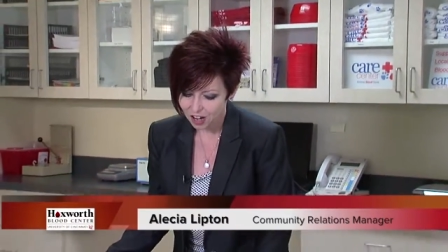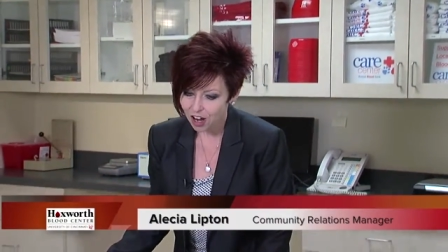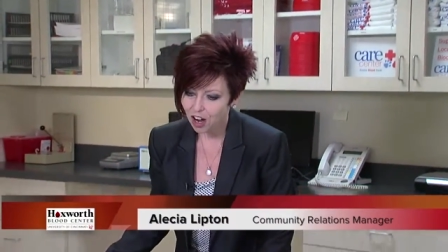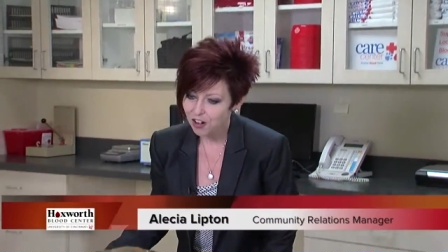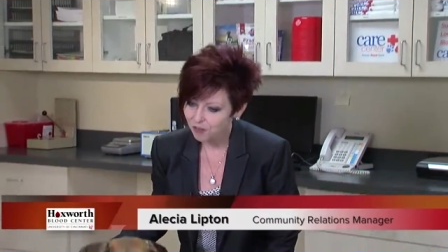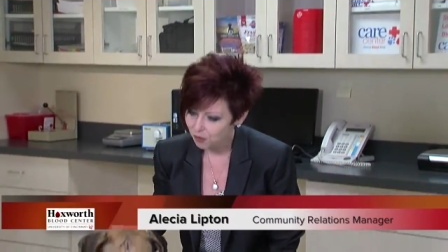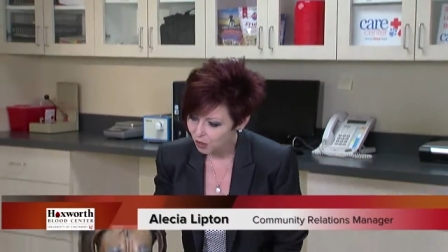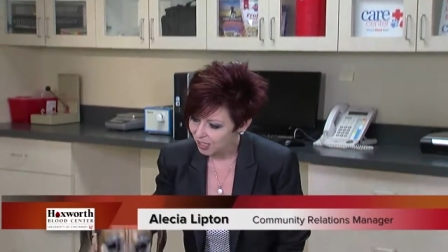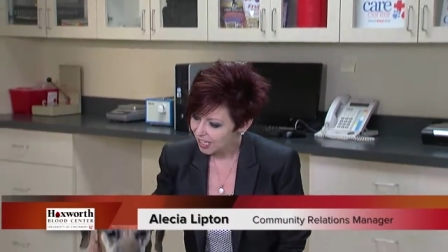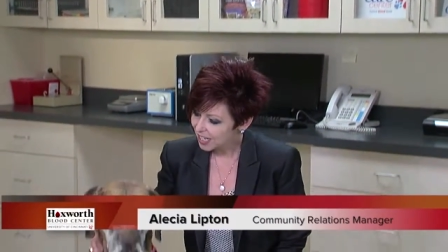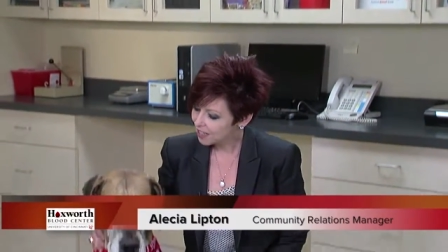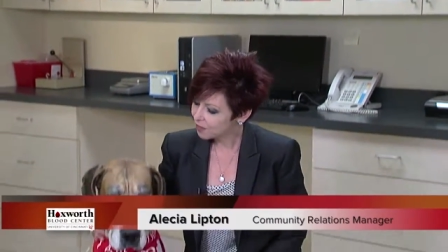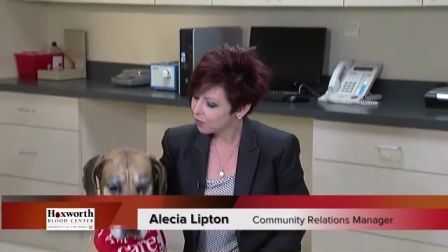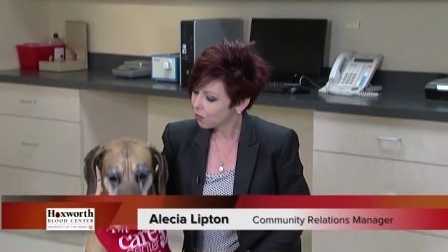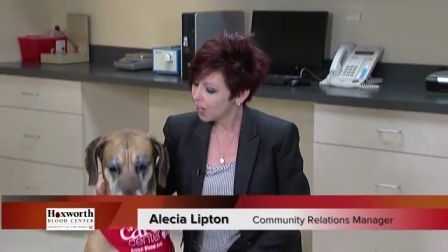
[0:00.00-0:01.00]
Our
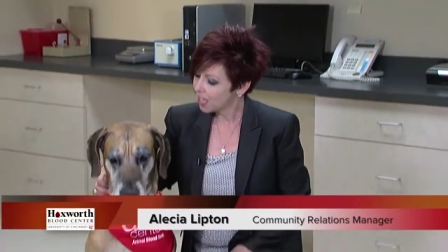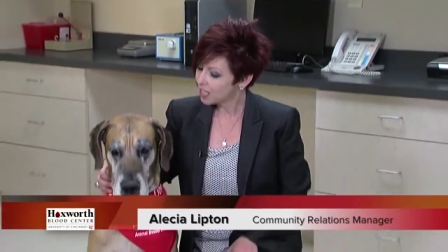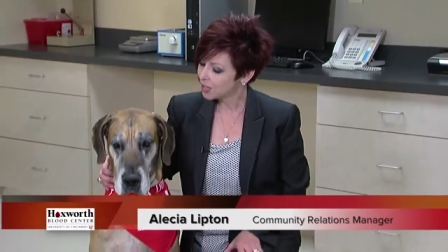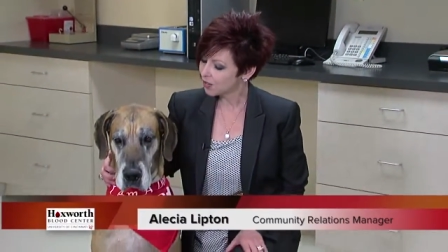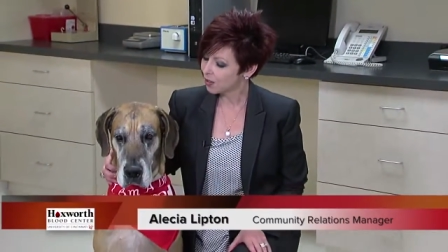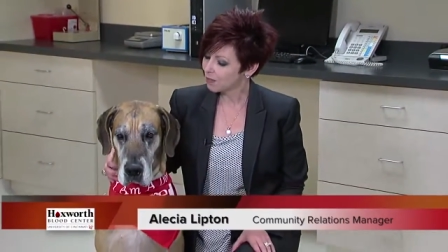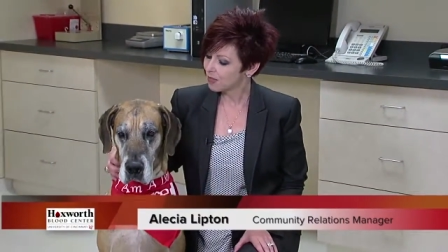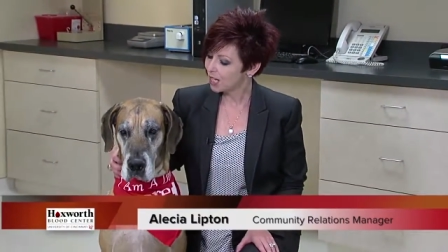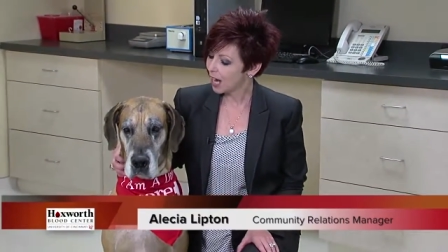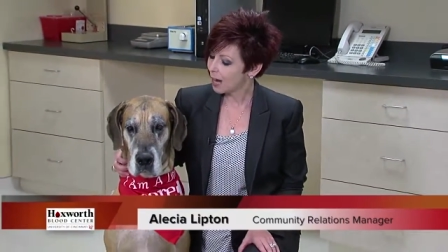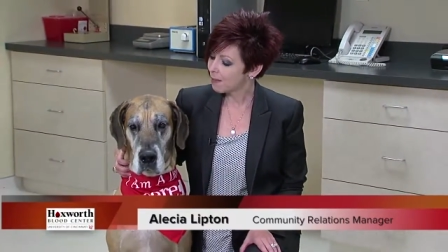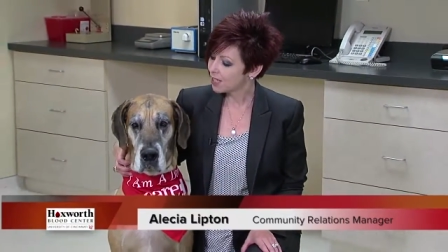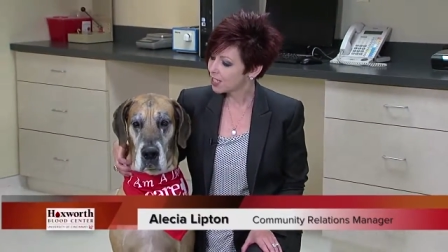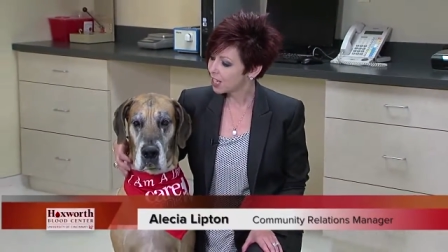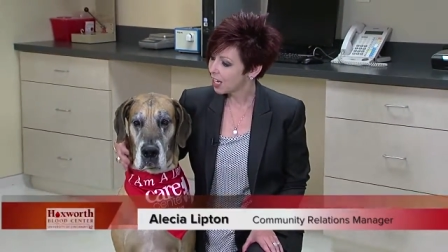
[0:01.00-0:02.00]
four-legged friends from
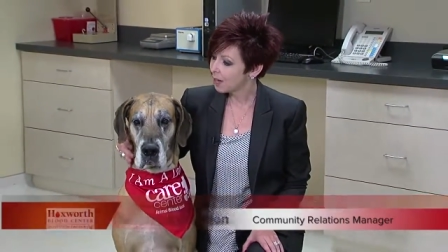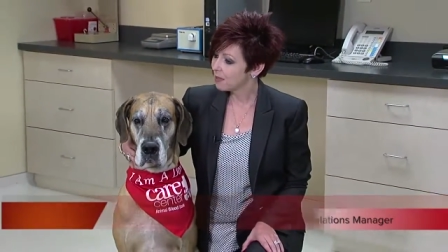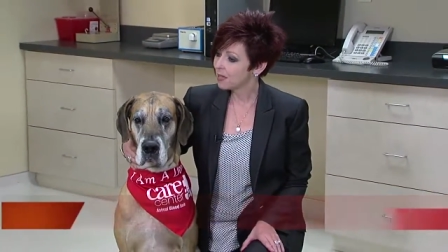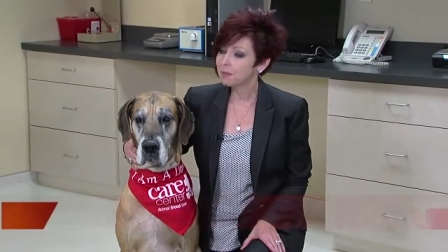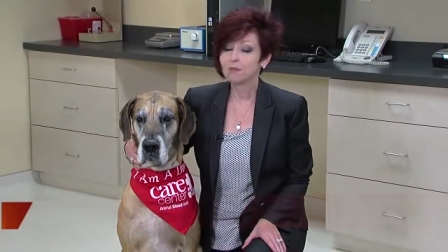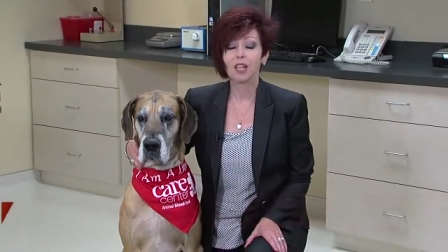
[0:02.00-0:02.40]
time to time need